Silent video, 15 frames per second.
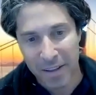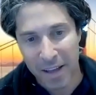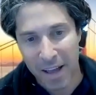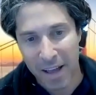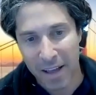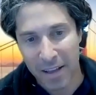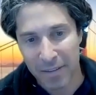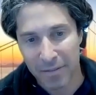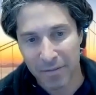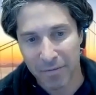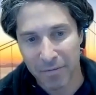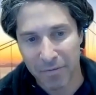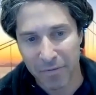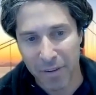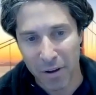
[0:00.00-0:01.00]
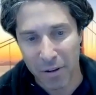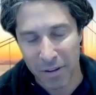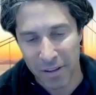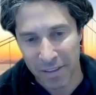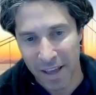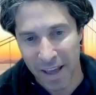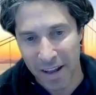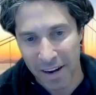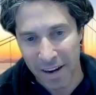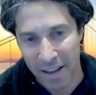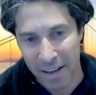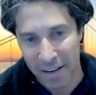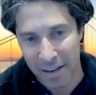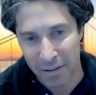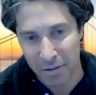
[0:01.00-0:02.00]
and felt like they had a
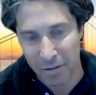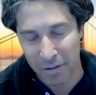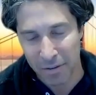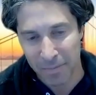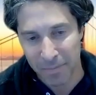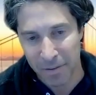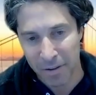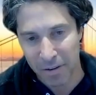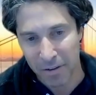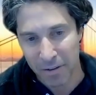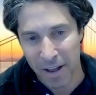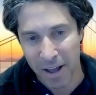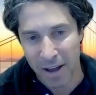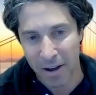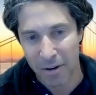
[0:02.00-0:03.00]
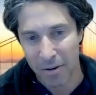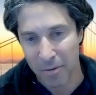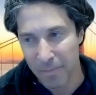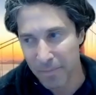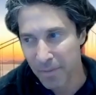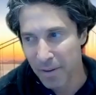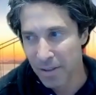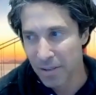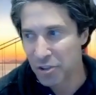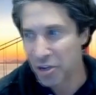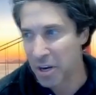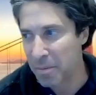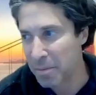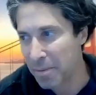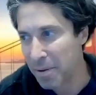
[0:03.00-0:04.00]
handle on how
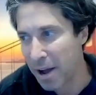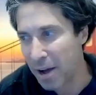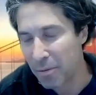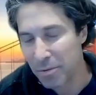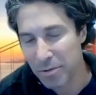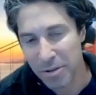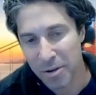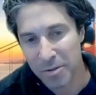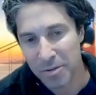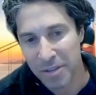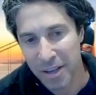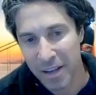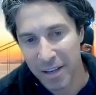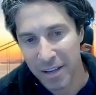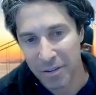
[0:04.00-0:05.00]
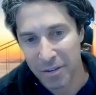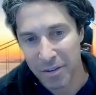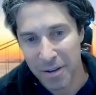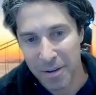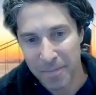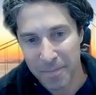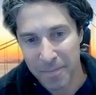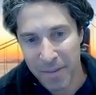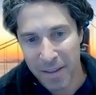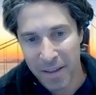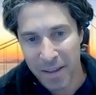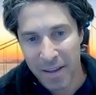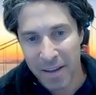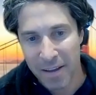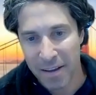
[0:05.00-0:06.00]
Chairman Powell was going to handle it.
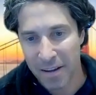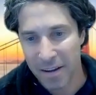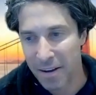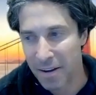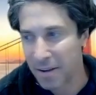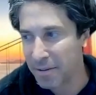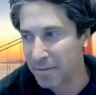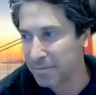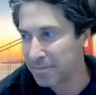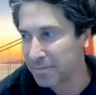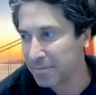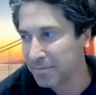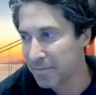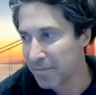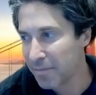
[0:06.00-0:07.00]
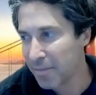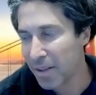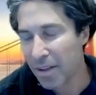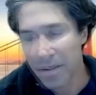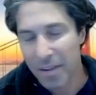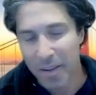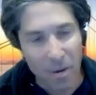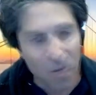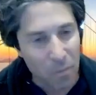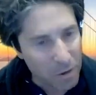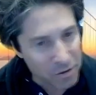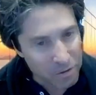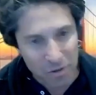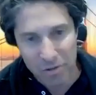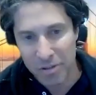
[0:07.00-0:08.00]
Yeah,
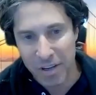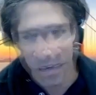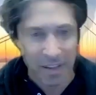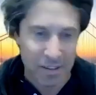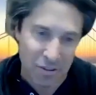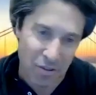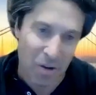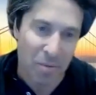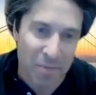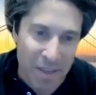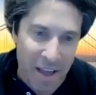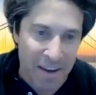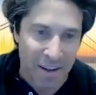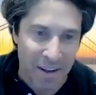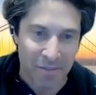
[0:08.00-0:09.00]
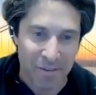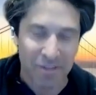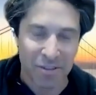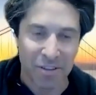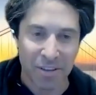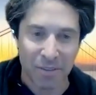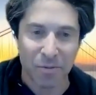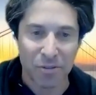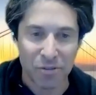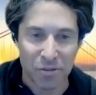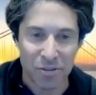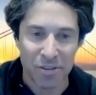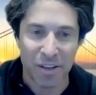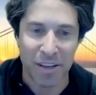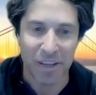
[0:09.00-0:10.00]
what's your take? Let's start with that, obviously. What's
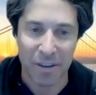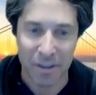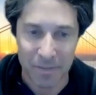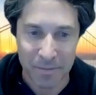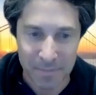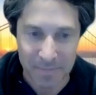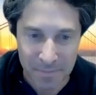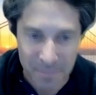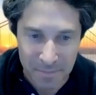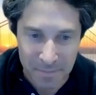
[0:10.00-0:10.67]
your take on,